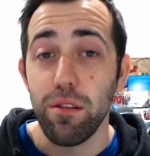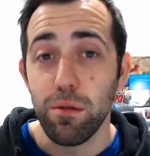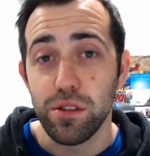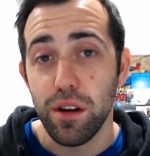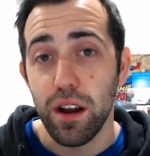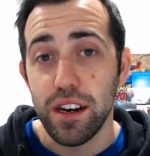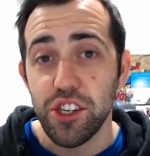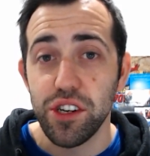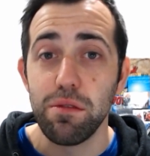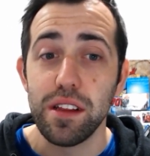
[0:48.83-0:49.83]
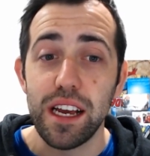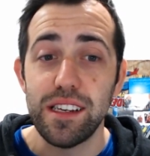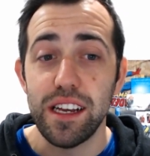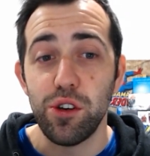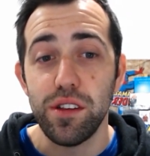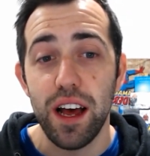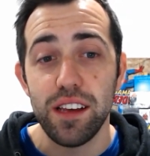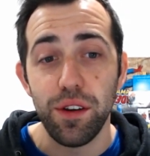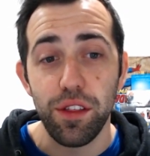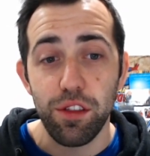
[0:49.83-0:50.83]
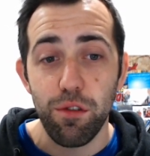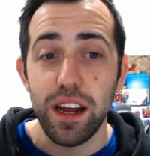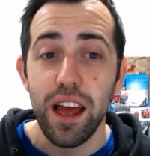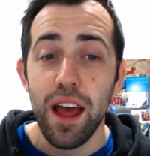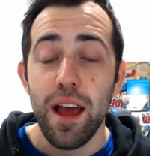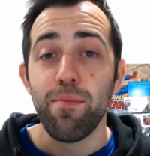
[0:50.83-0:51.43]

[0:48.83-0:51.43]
It was initially released in 2003.